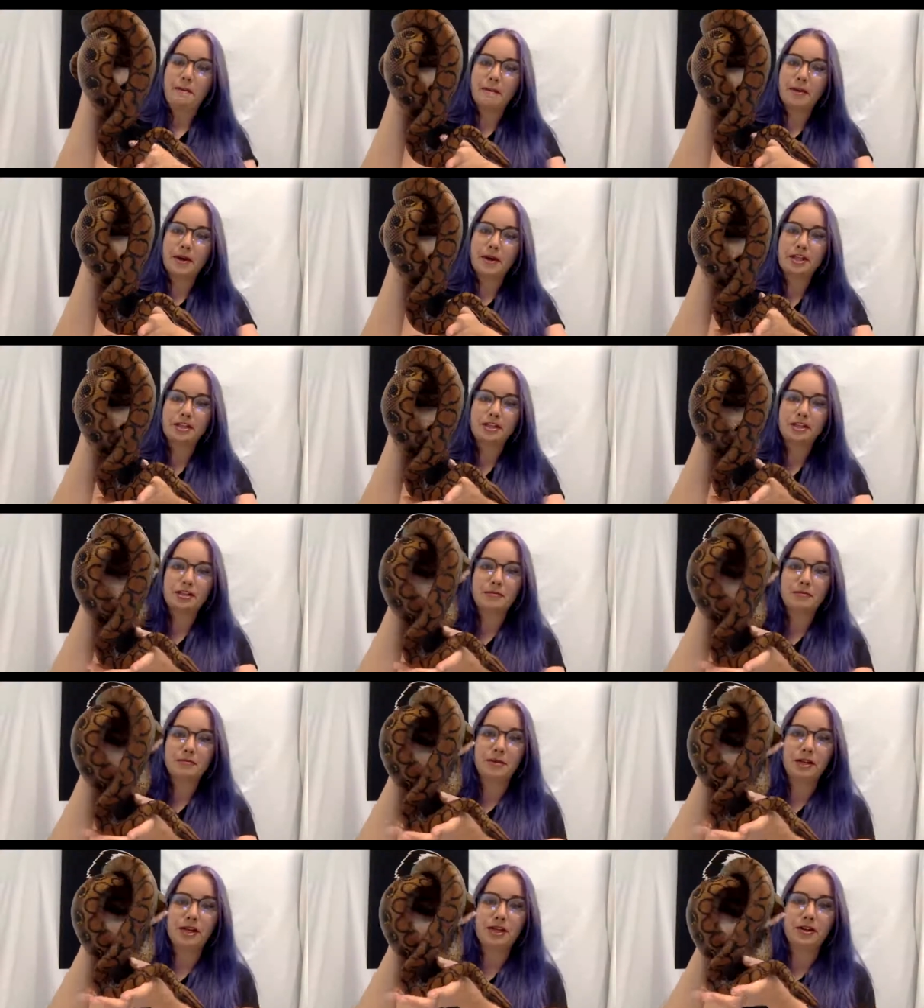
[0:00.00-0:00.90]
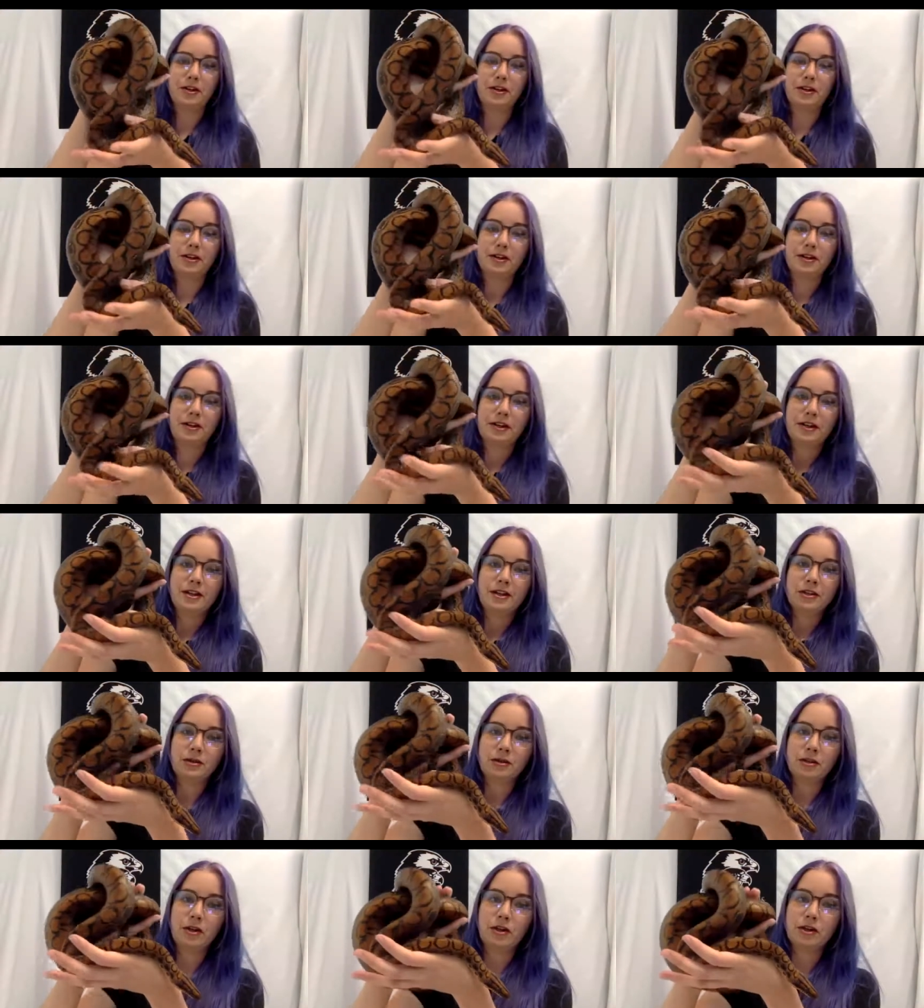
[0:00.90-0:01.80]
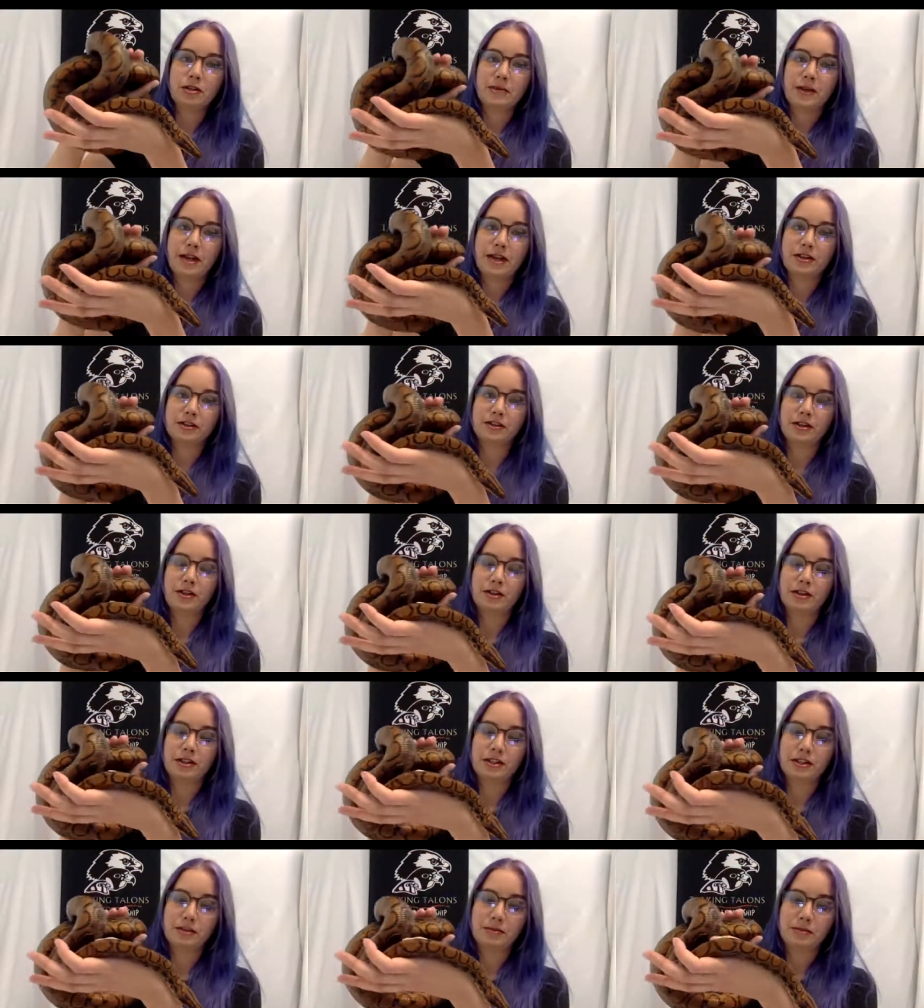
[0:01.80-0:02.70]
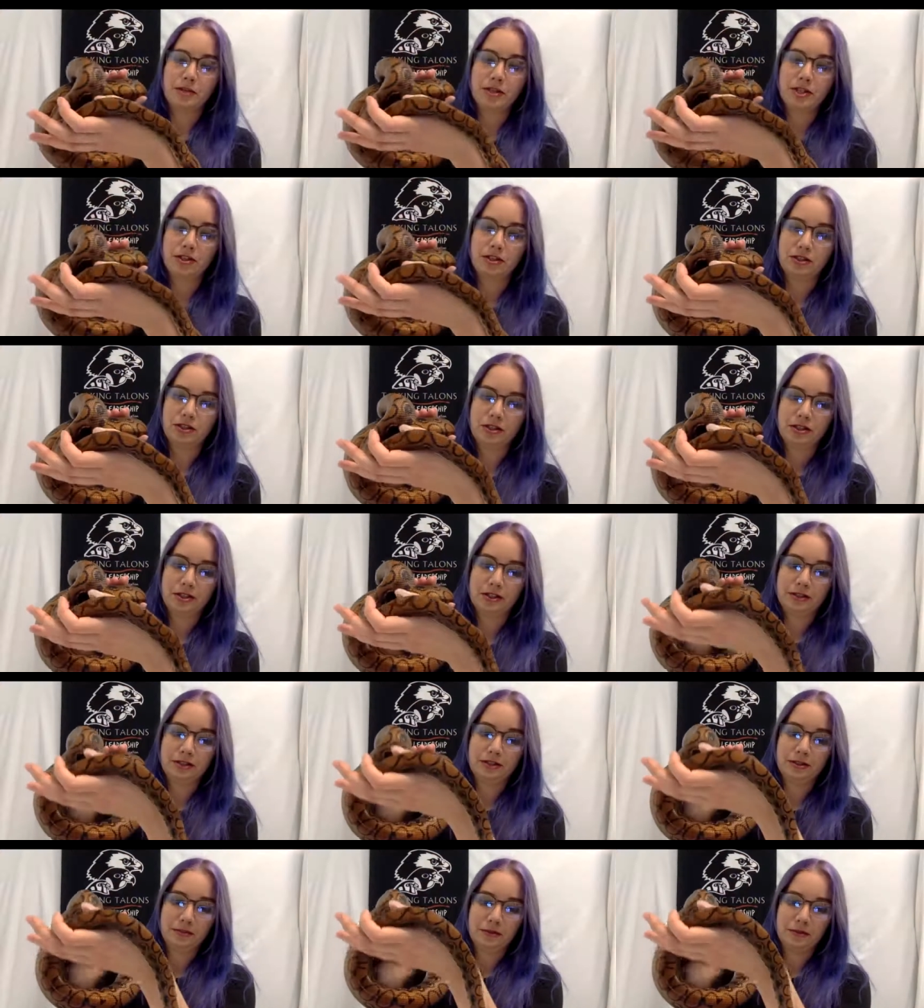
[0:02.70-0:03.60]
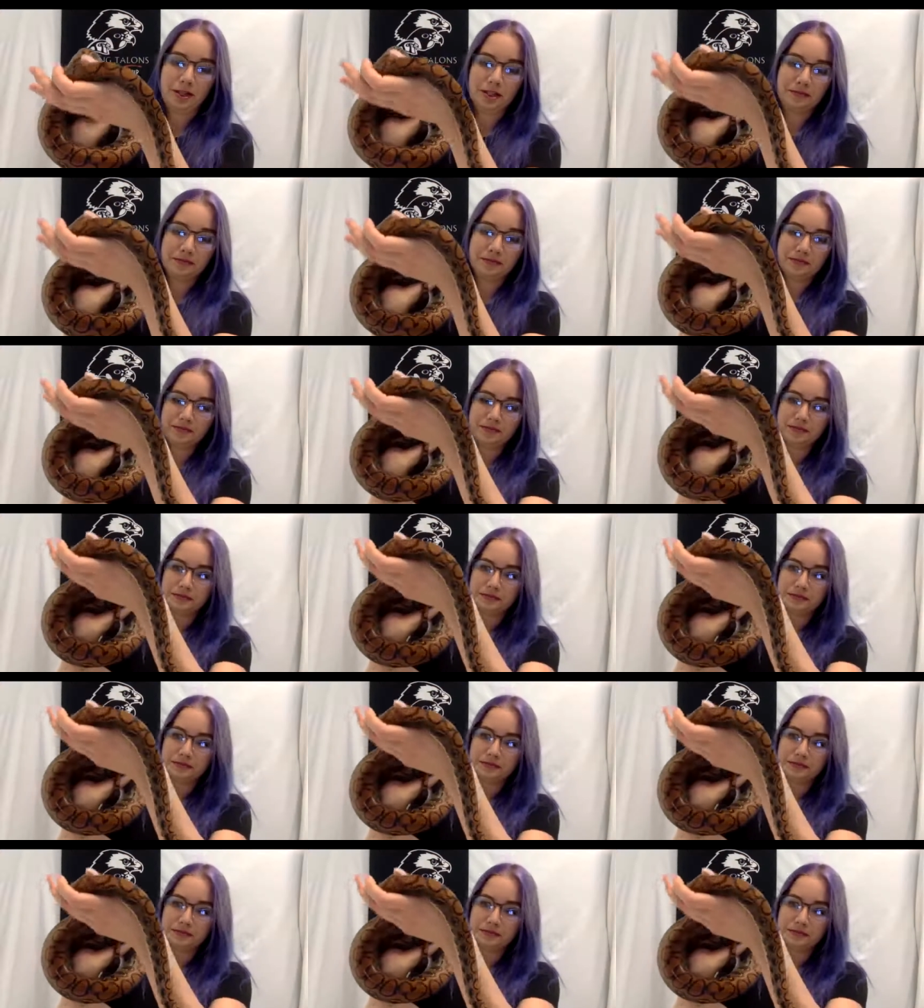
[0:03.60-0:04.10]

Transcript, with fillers: much bigger. So it all depends on species, right?